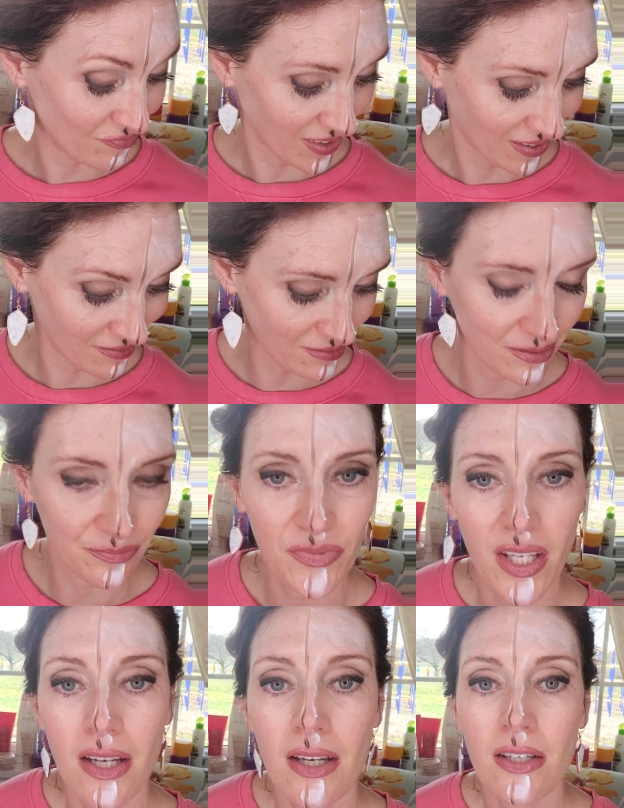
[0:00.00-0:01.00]
Wow.
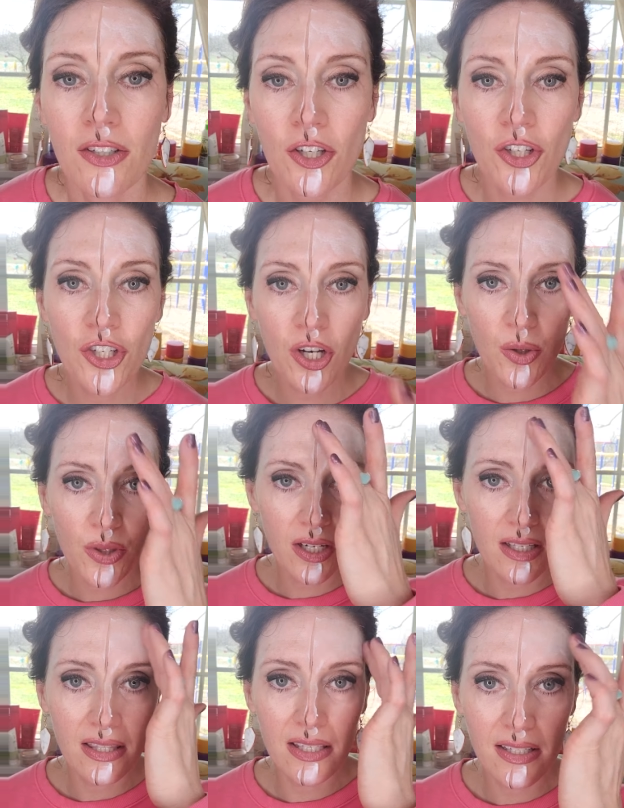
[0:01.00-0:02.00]
To show that
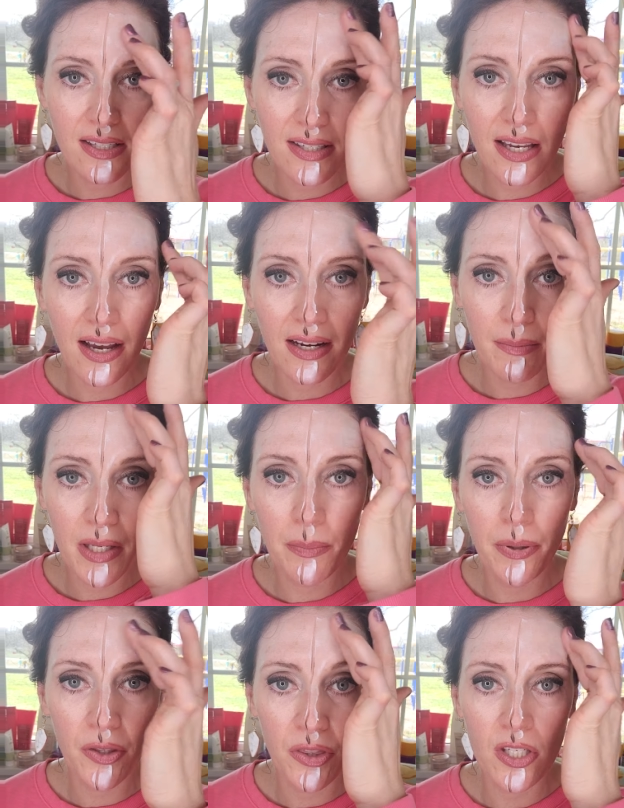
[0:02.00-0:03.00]
on this side, I'm going to
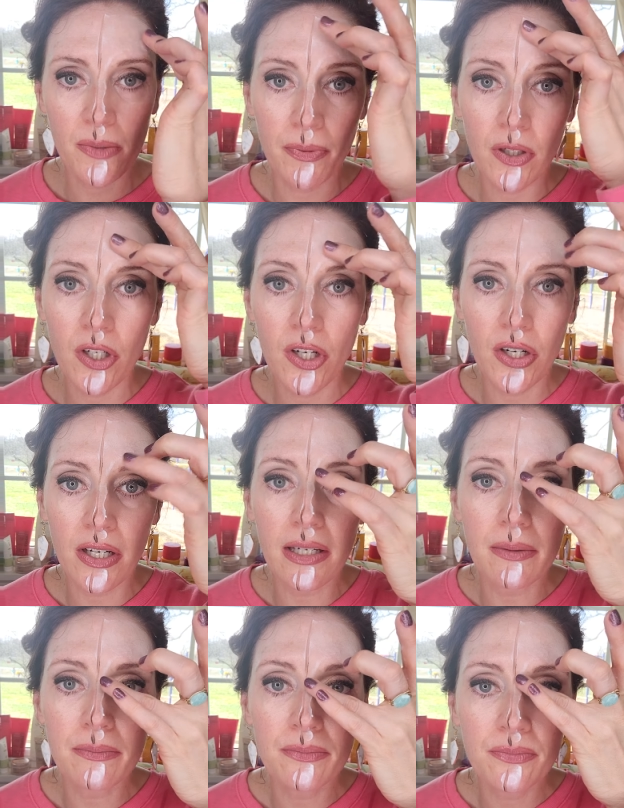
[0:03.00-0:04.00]
put this
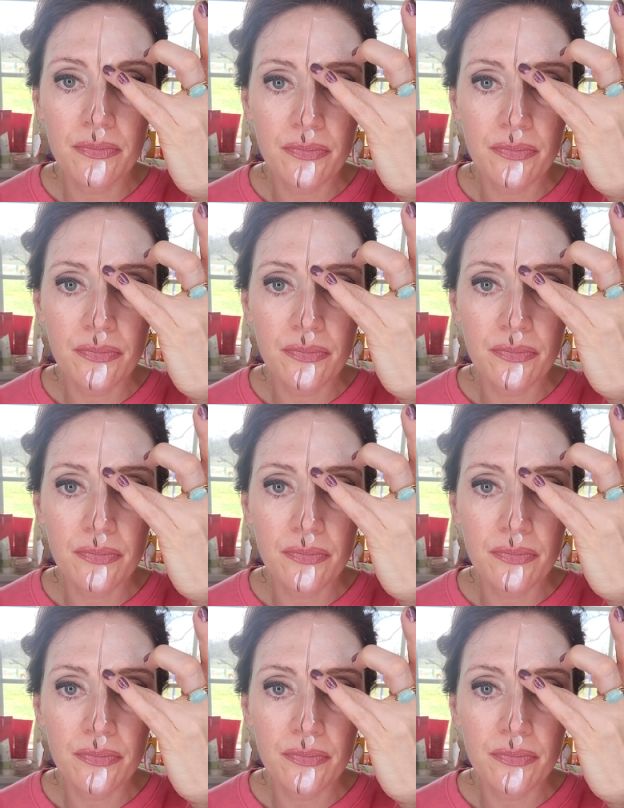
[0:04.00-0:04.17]
BlurCream.